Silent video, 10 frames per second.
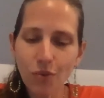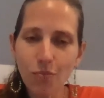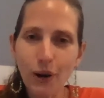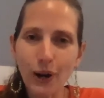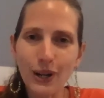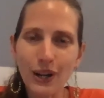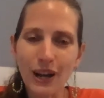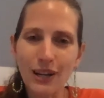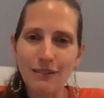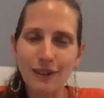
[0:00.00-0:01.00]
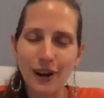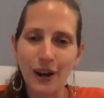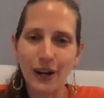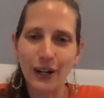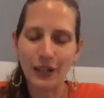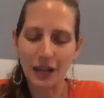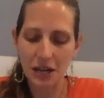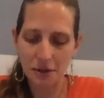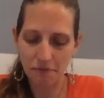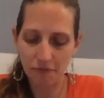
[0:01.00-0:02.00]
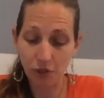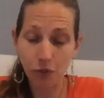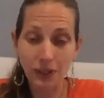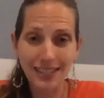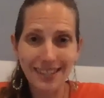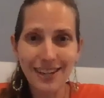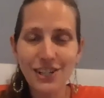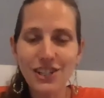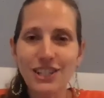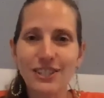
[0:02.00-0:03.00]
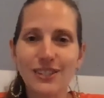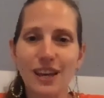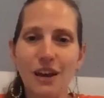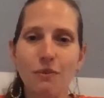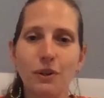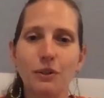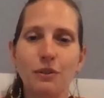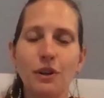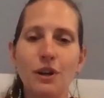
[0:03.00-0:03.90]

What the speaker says: part of our visualization is that we're